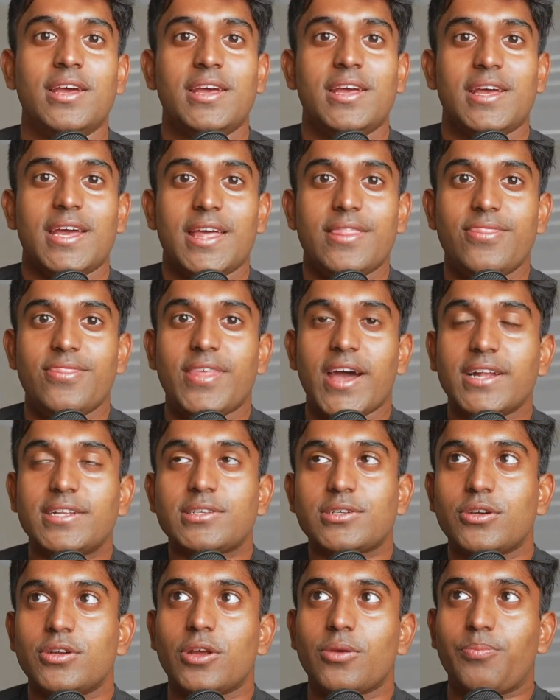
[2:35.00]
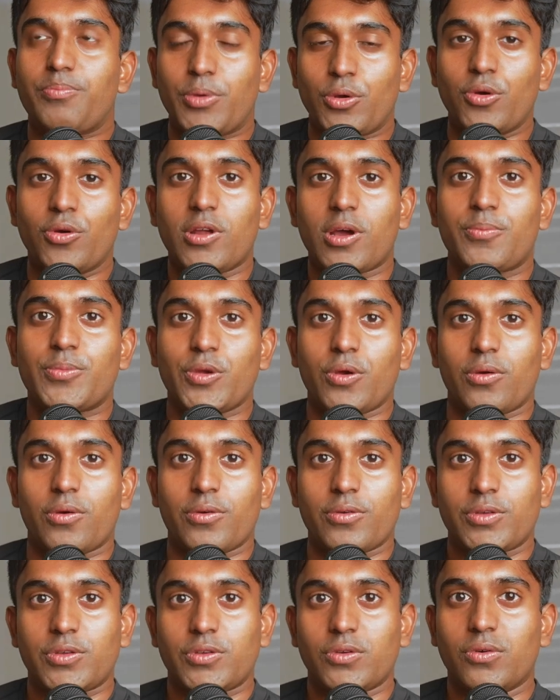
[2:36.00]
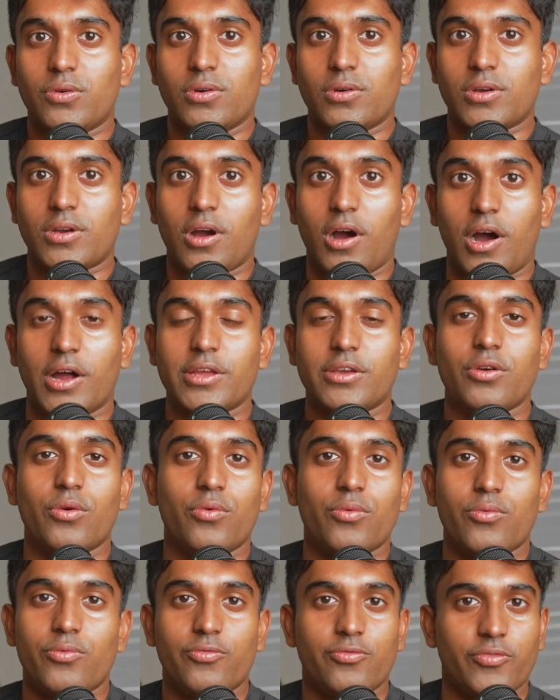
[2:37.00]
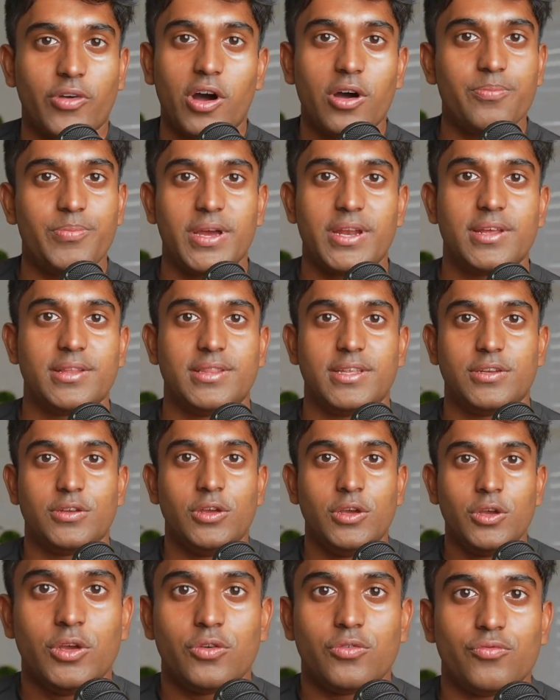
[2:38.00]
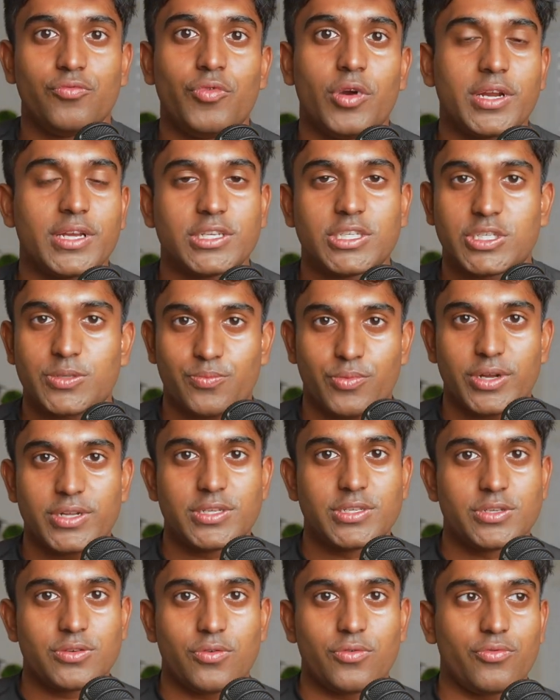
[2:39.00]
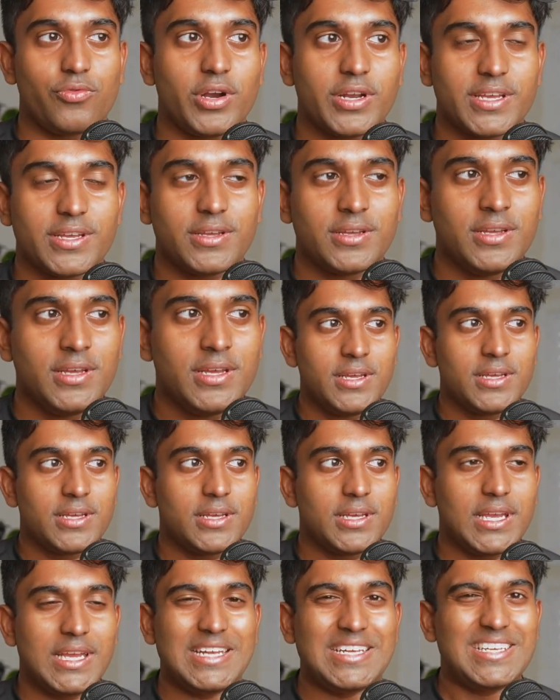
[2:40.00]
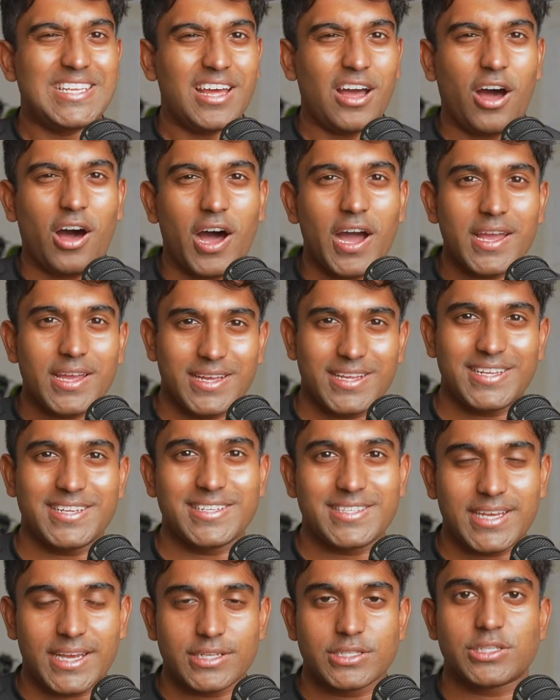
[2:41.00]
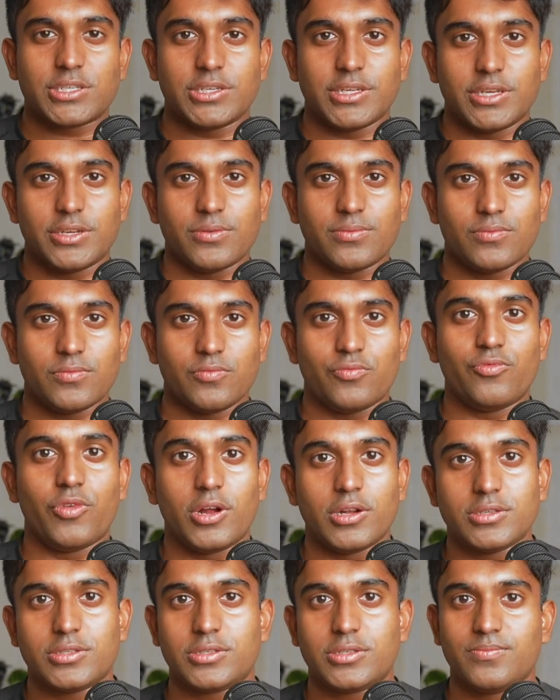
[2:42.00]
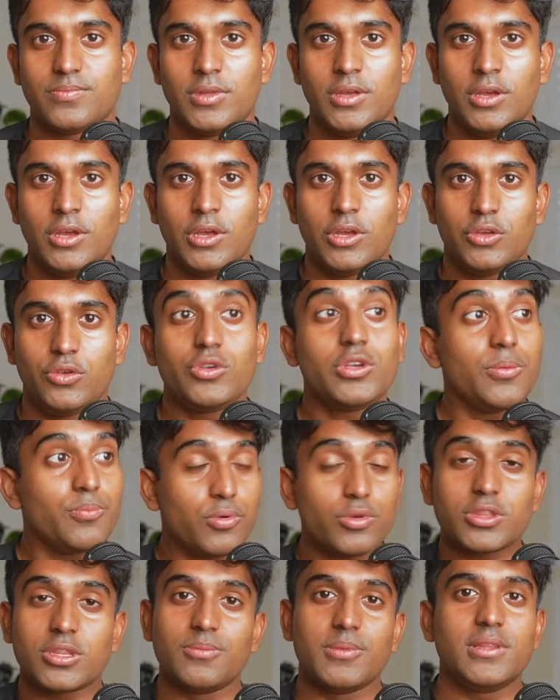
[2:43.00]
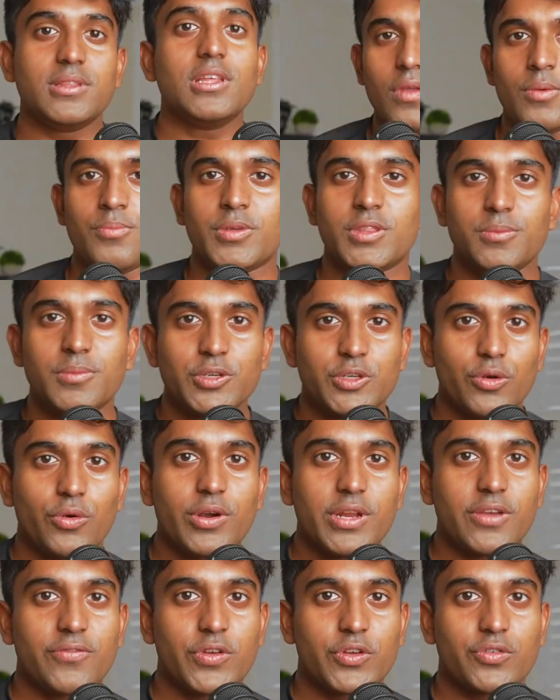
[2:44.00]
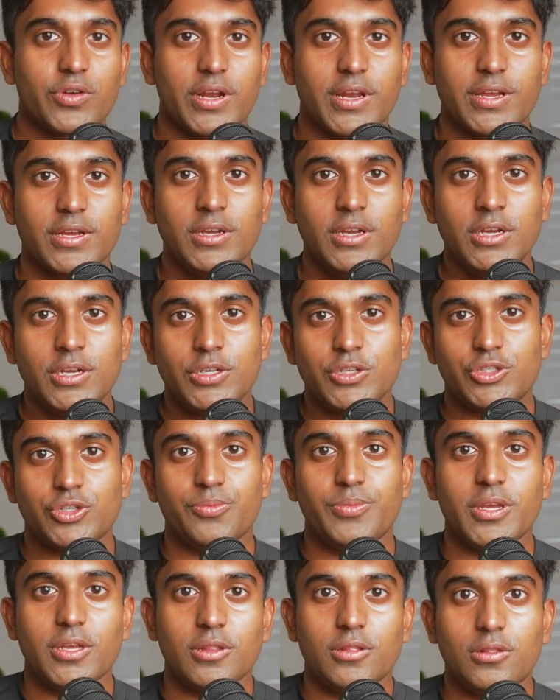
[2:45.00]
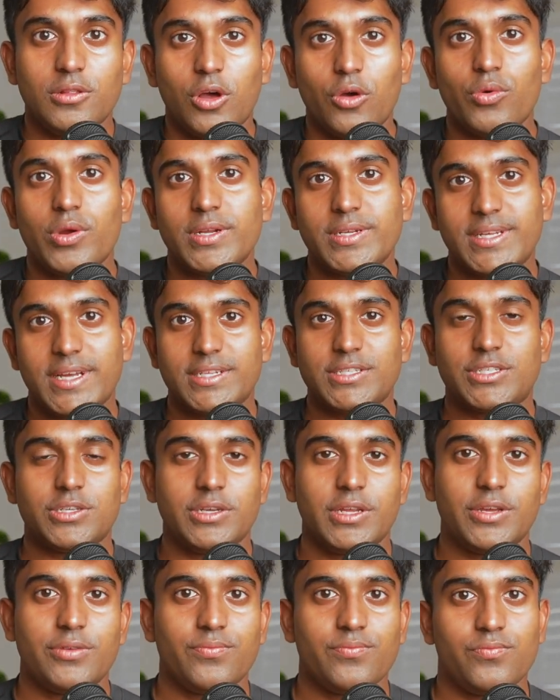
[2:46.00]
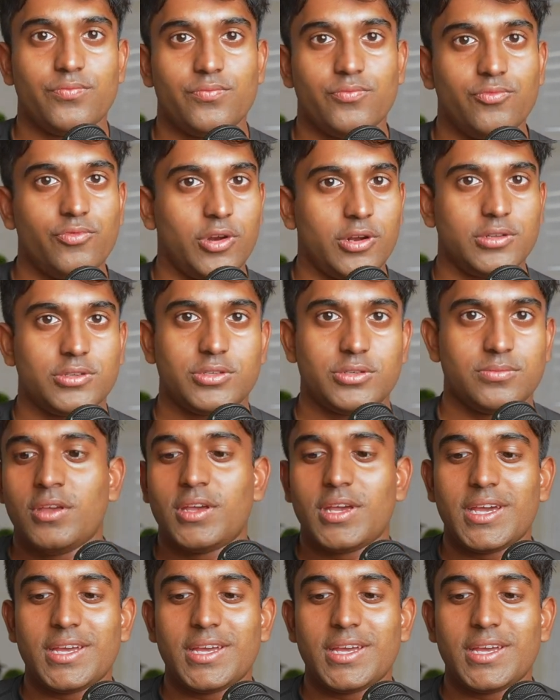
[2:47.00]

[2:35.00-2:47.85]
And that's going to build up your cardio far better than running sprints or running in high intensity runs. You can put them in there, but the majority of your training should be low intensity runs.